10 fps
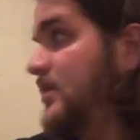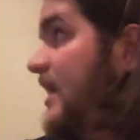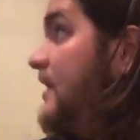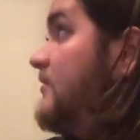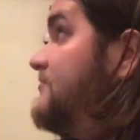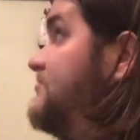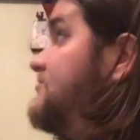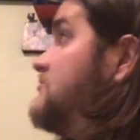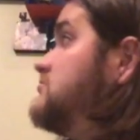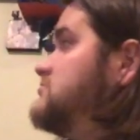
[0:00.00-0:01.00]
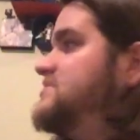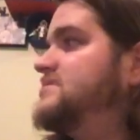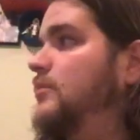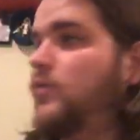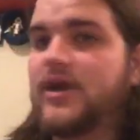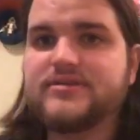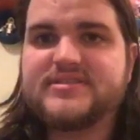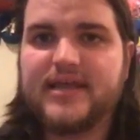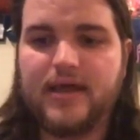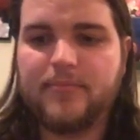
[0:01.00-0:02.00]
have somewhere
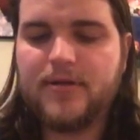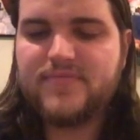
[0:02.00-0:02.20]
set up.